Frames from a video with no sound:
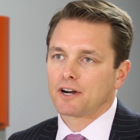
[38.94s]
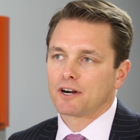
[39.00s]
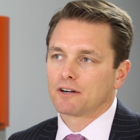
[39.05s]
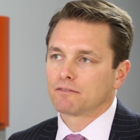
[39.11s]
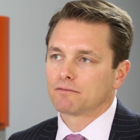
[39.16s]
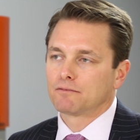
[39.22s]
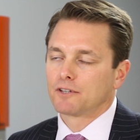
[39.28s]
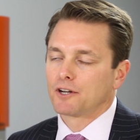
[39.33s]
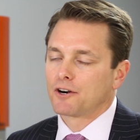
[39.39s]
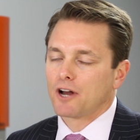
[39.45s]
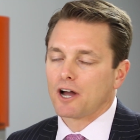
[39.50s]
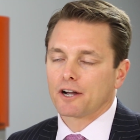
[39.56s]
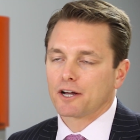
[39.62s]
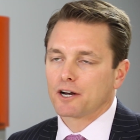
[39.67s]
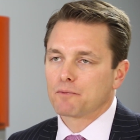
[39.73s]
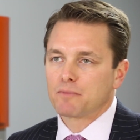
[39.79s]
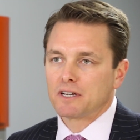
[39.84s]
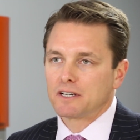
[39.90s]
they're, they're
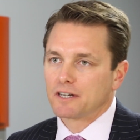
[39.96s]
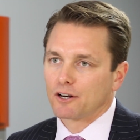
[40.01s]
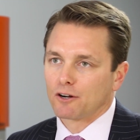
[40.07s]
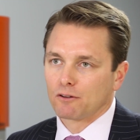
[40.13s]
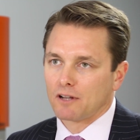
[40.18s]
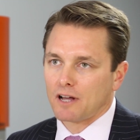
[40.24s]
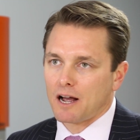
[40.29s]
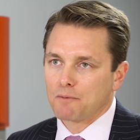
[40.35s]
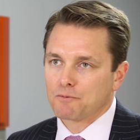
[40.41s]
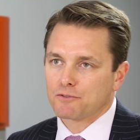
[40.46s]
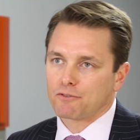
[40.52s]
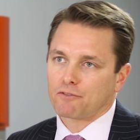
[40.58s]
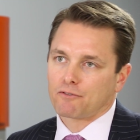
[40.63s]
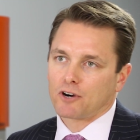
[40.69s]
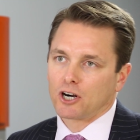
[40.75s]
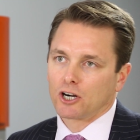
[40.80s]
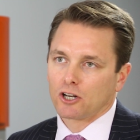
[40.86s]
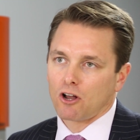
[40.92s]
not gonna be dental labs
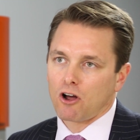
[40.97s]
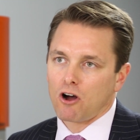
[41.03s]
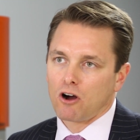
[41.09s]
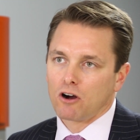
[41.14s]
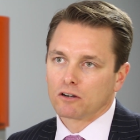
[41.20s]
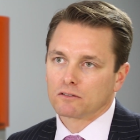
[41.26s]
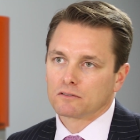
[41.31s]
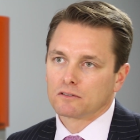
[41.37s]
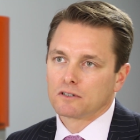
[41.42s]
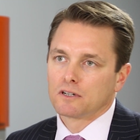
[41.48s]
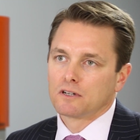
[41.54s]
for very long.